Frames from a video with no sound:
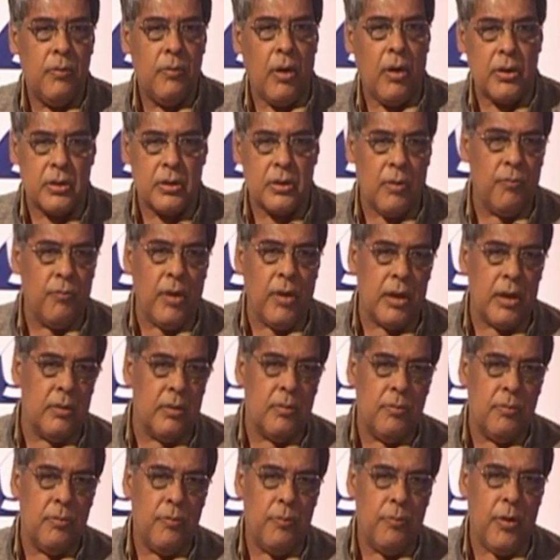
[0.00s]
for
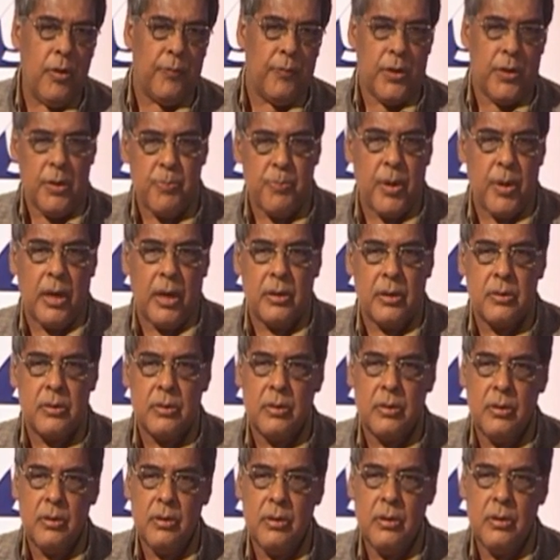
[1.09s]
someone 50 plus,